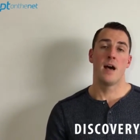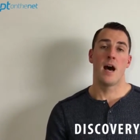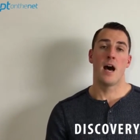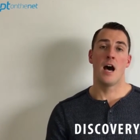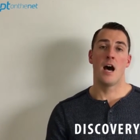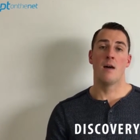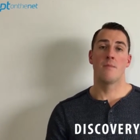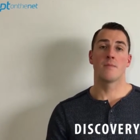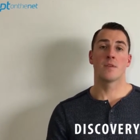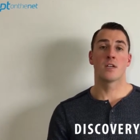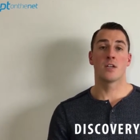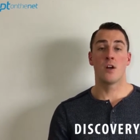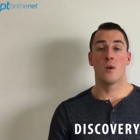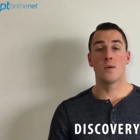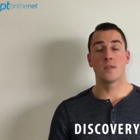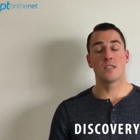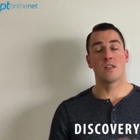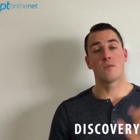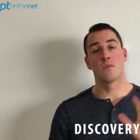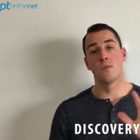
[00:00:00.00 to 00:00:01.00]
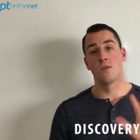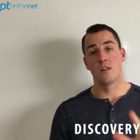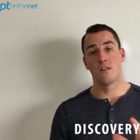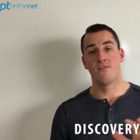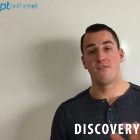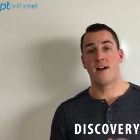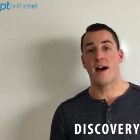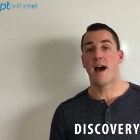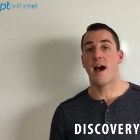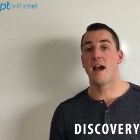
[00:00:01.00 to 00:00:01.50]
Go with the rule
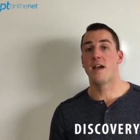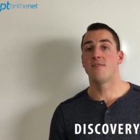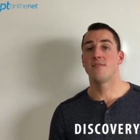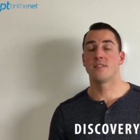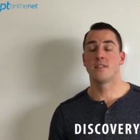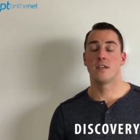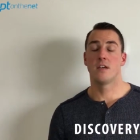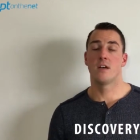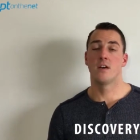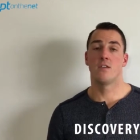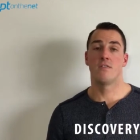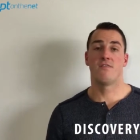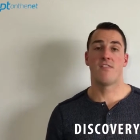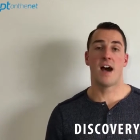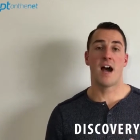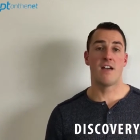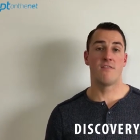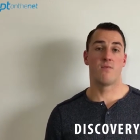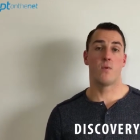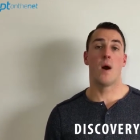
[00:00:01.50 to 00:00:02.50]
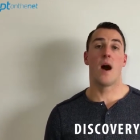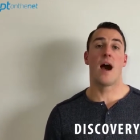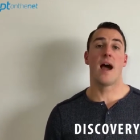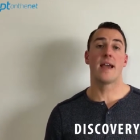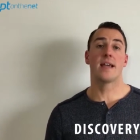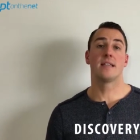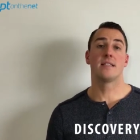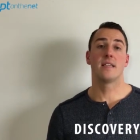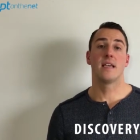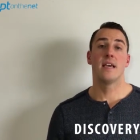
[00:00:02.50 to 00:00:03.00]
of 5, so 5
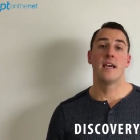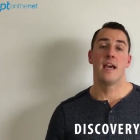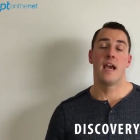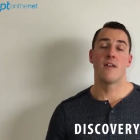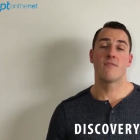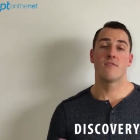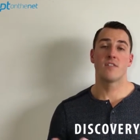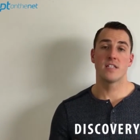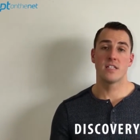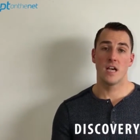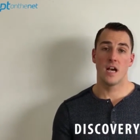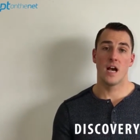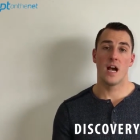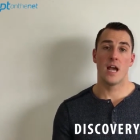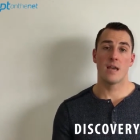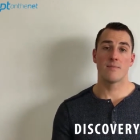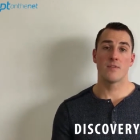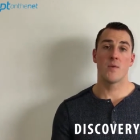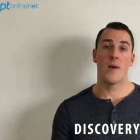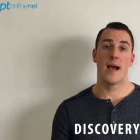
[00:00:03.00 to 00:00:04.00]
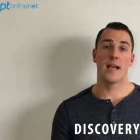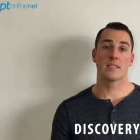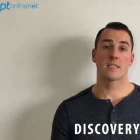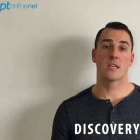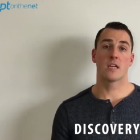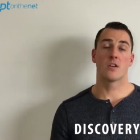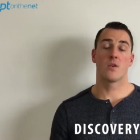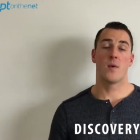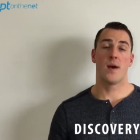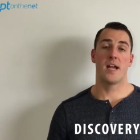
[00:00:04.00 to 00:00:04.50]
whys. Every time you
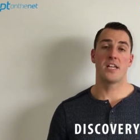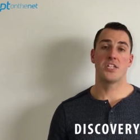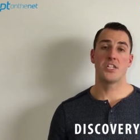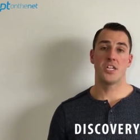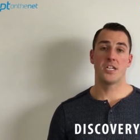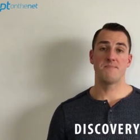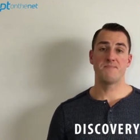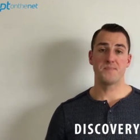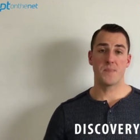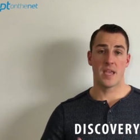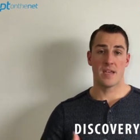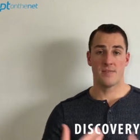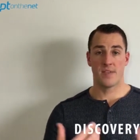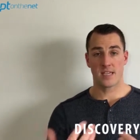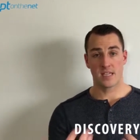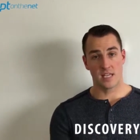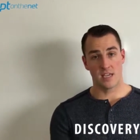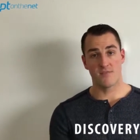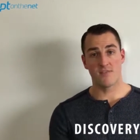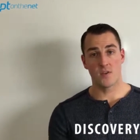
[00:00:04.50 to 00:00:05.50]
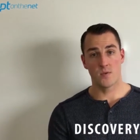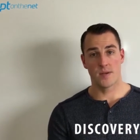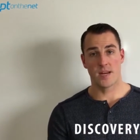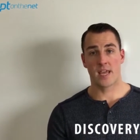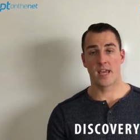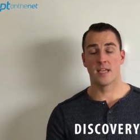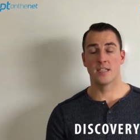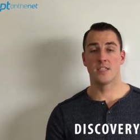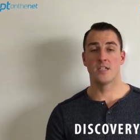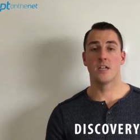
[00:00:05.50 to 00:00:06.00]
ask a question and they give you an
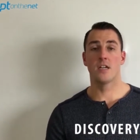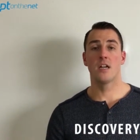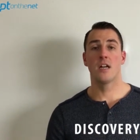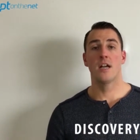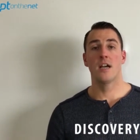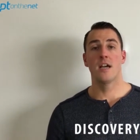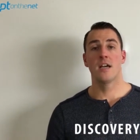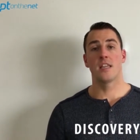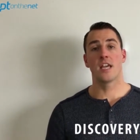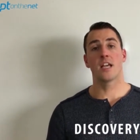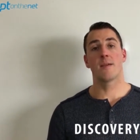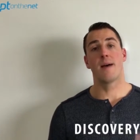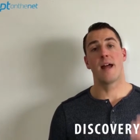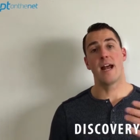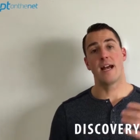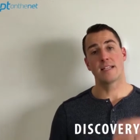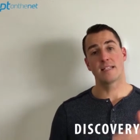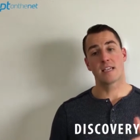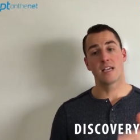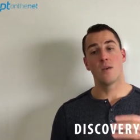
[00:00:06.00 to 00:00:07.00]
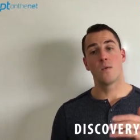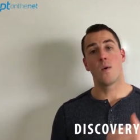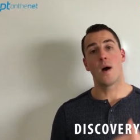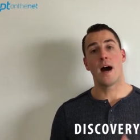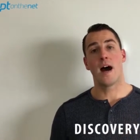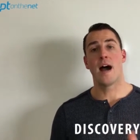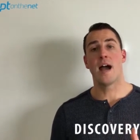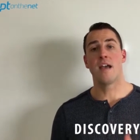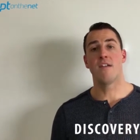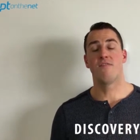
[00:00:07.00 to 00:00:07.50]
answer, think about asking
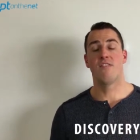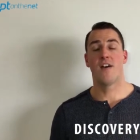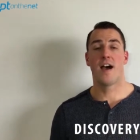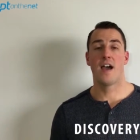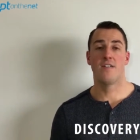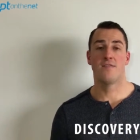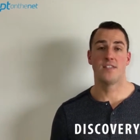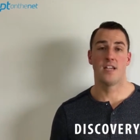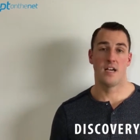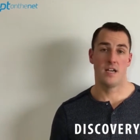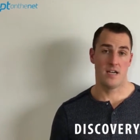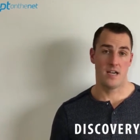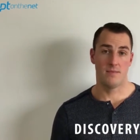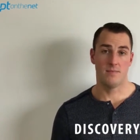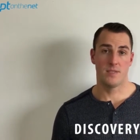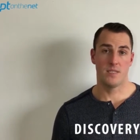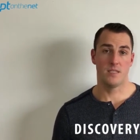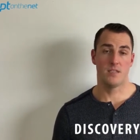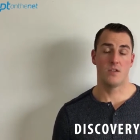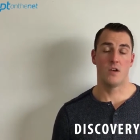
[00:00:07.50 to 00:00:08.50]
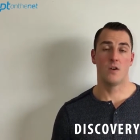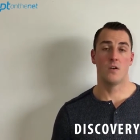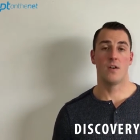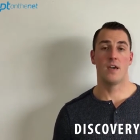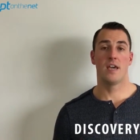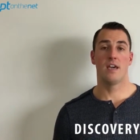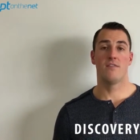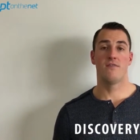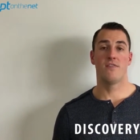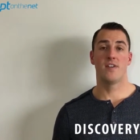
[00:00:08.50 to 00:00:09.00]
why 5 times. So
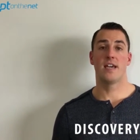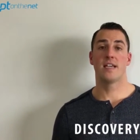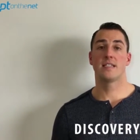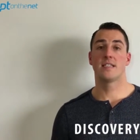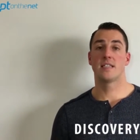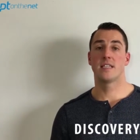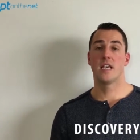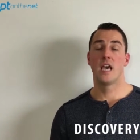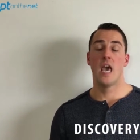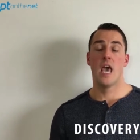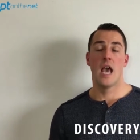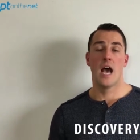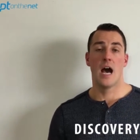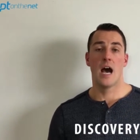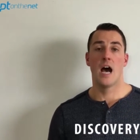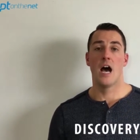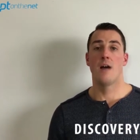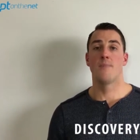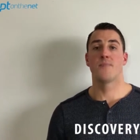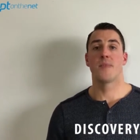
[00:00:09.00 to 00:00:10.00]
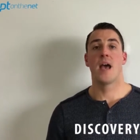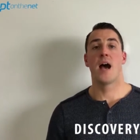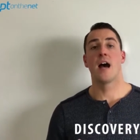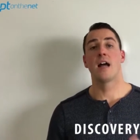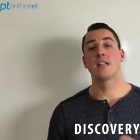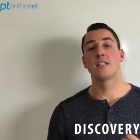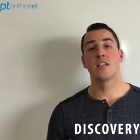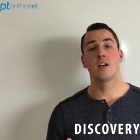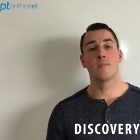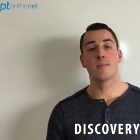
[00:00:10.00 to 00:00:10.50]
if it's,
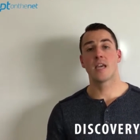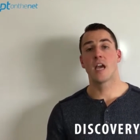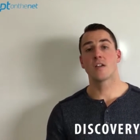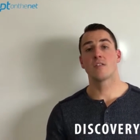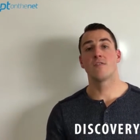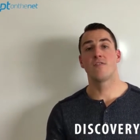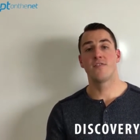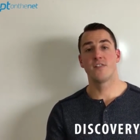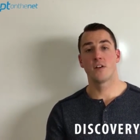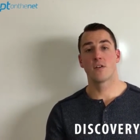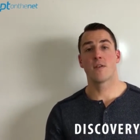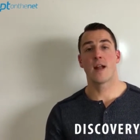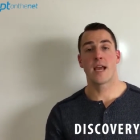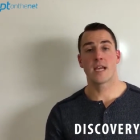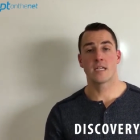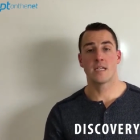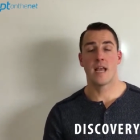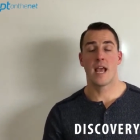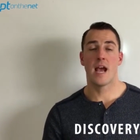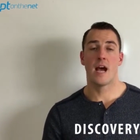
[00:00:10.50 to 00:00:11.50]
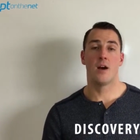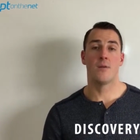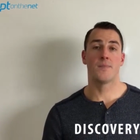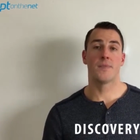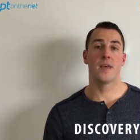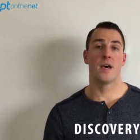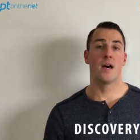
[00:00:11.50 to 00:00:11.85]
tell me how you feel right now.